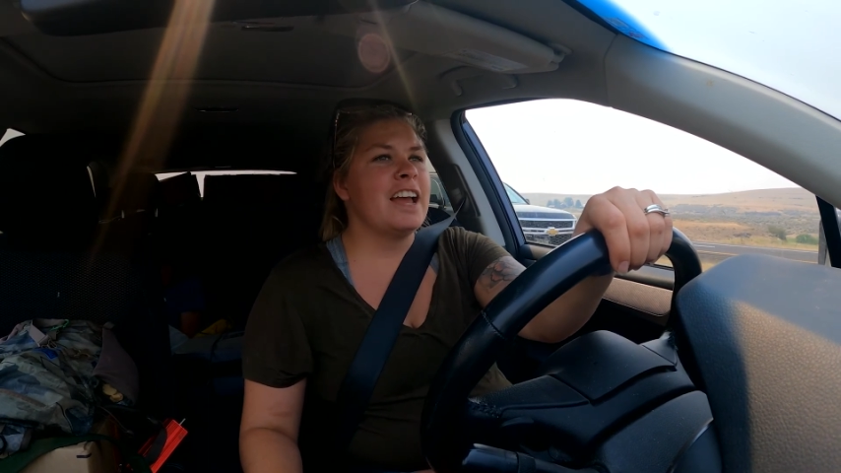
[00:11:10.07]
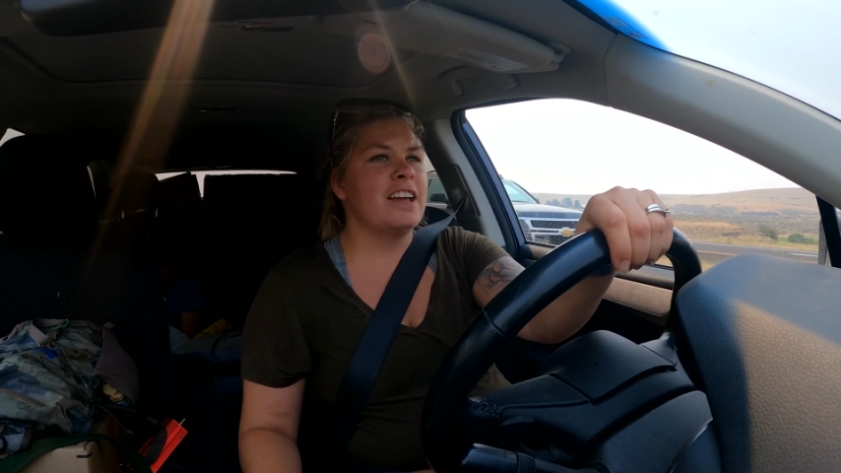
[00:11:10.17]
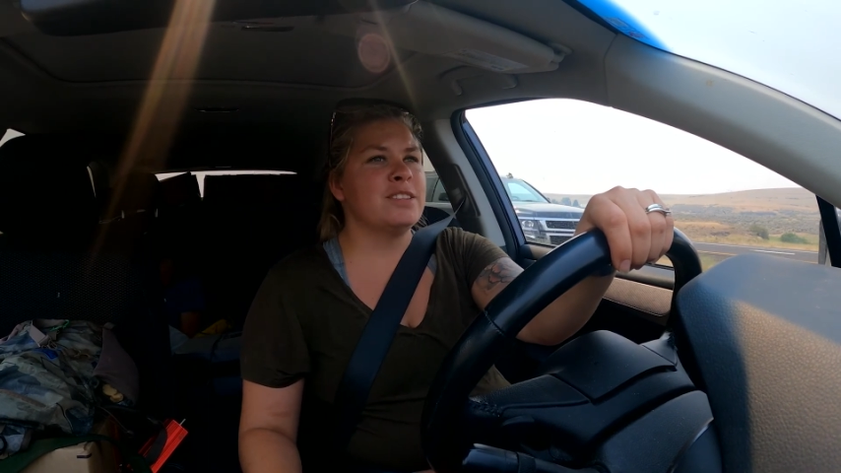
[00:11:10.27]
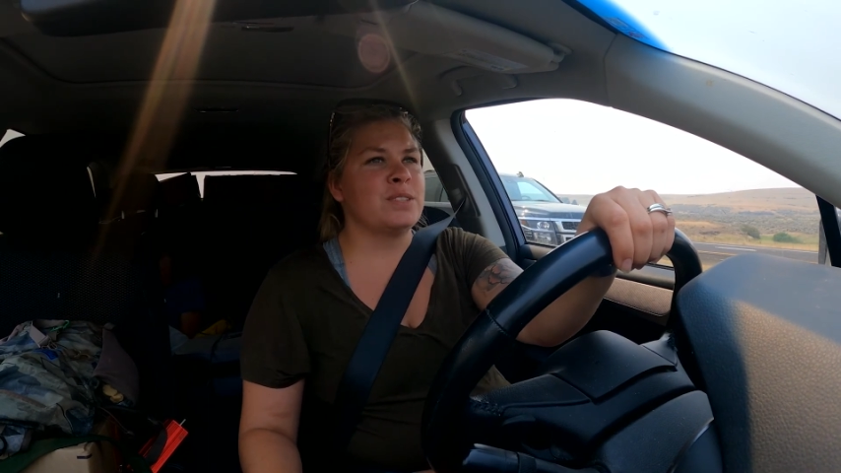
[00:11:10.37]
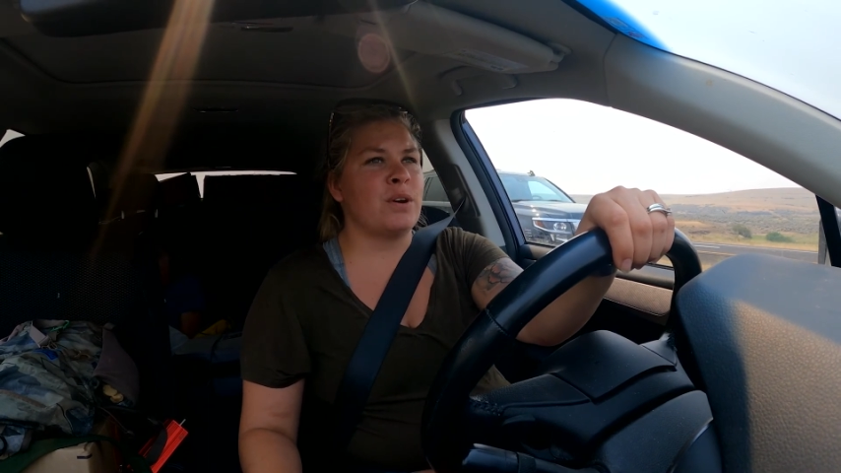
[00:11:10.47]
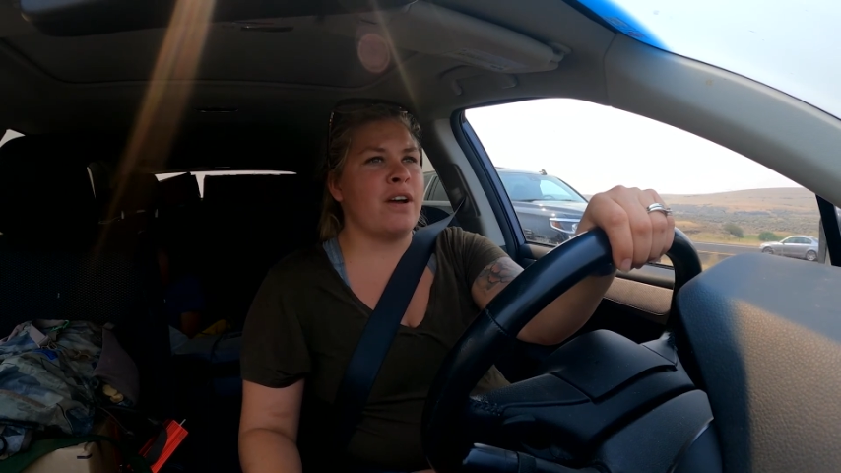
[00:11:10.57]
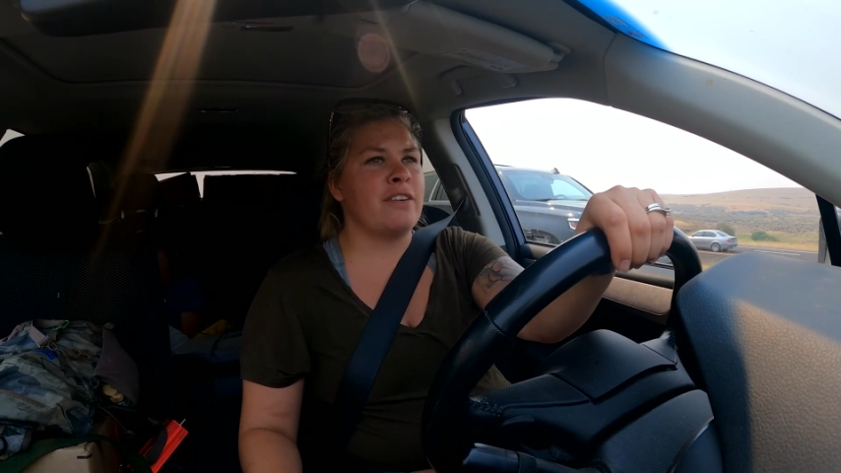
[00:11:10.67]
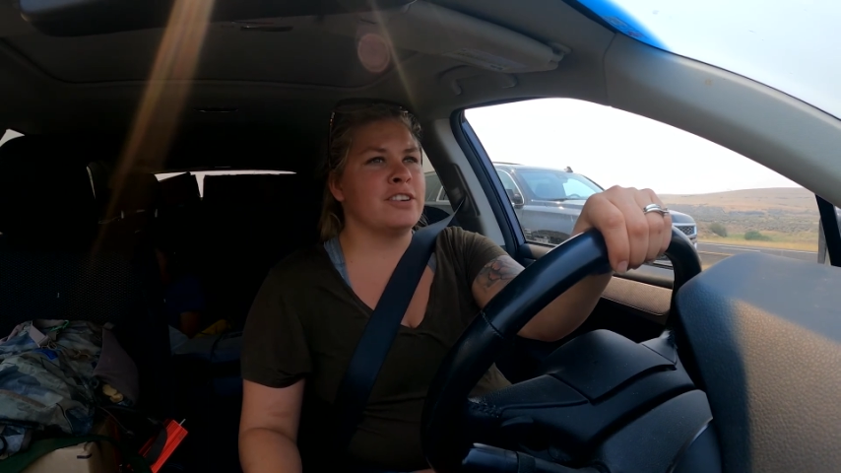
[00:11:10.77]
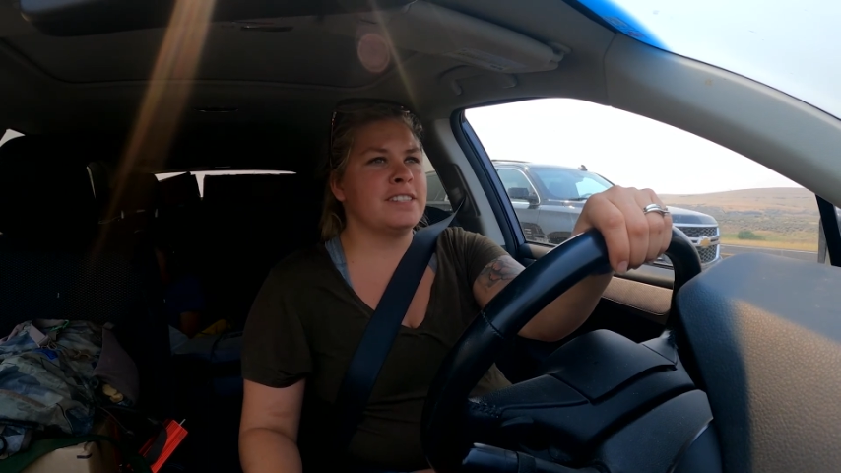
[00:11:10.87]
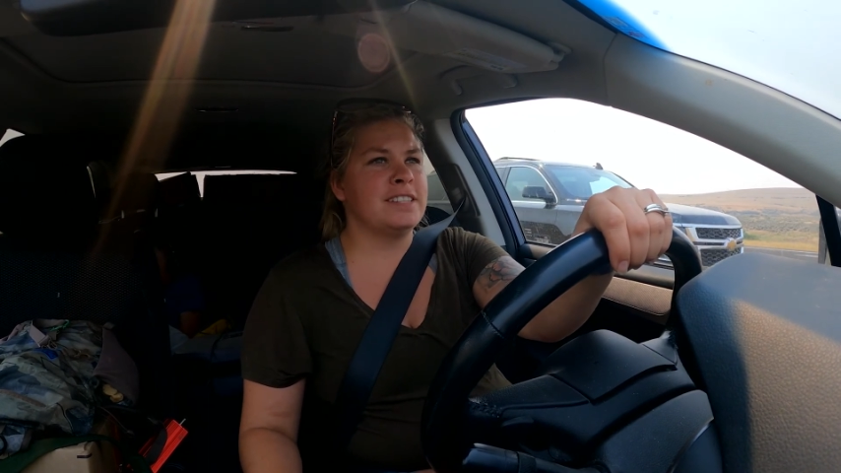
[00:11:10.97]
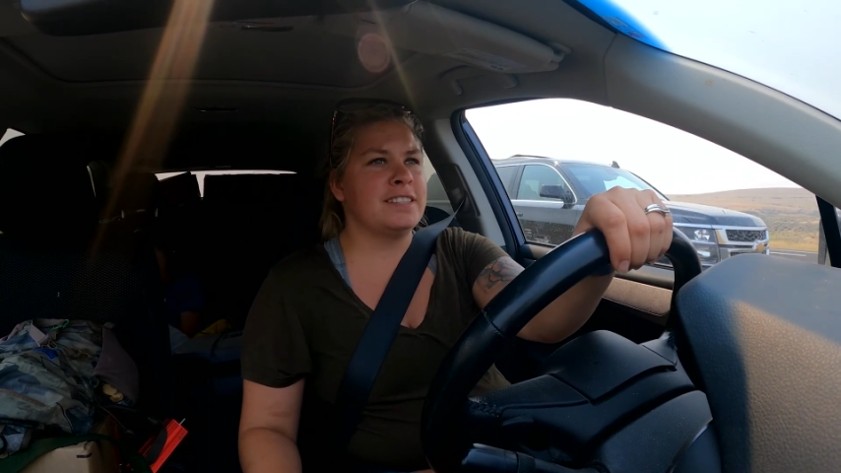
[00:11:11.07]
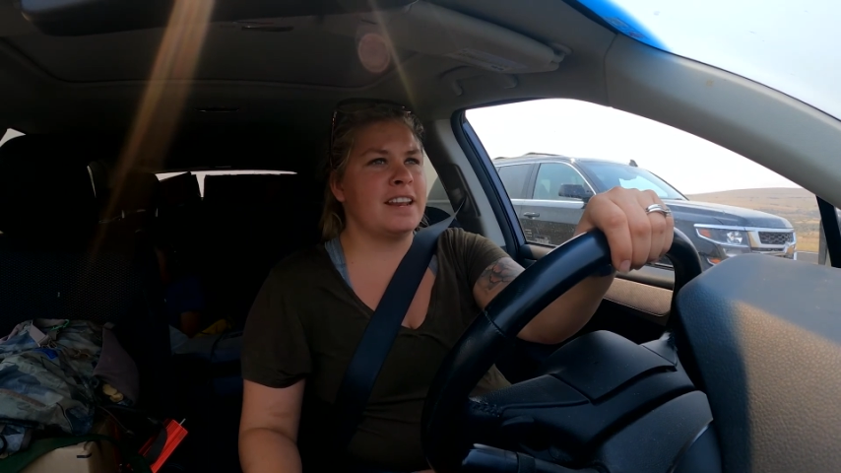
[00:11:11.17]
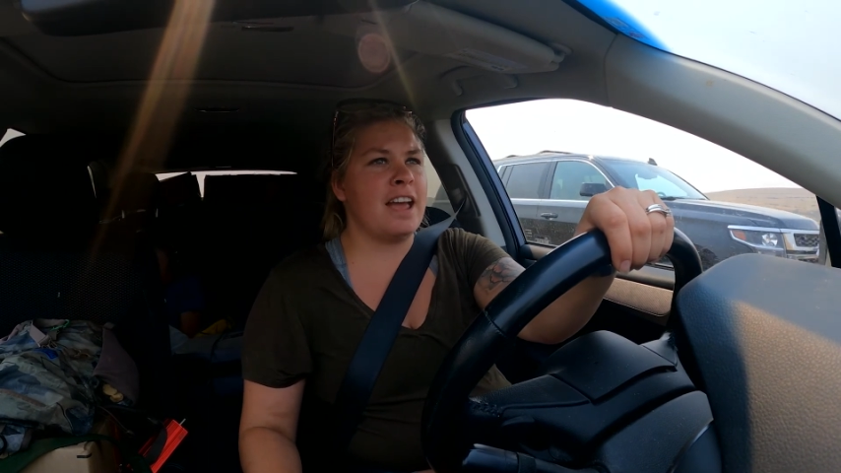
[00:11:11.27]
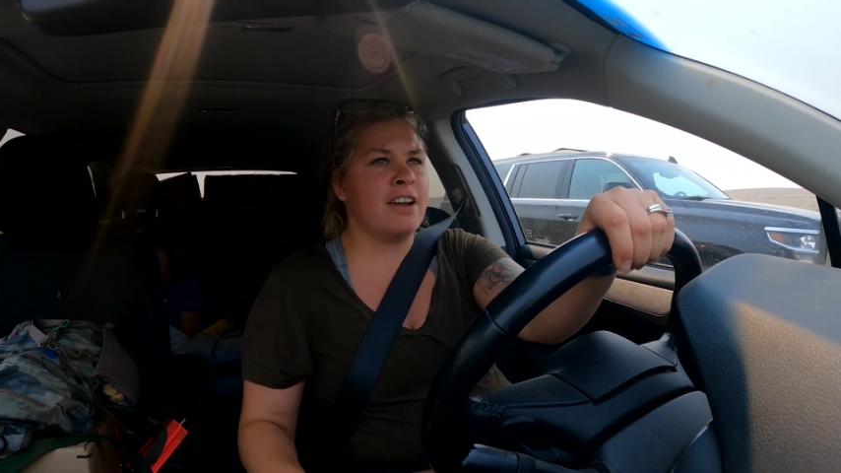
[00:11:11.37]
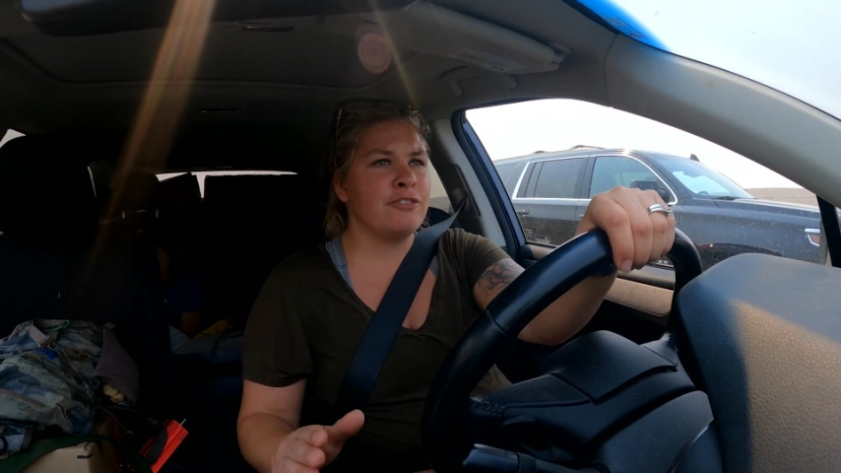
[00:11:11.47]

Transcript: And so ever since then,